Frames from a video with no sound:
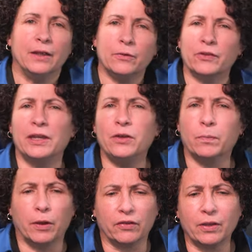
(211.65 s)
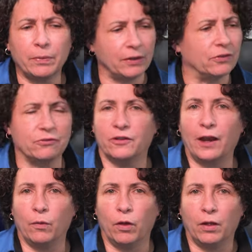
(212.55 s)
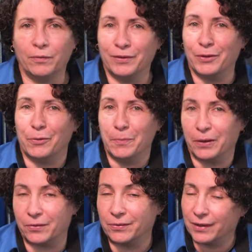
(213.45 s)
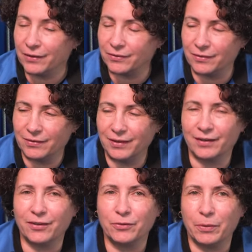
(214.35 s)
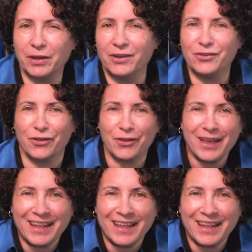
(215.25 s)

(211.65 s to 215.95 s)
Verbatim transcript: It was a heater box up against a firewall, and they were metal. That's, that tells you my age now.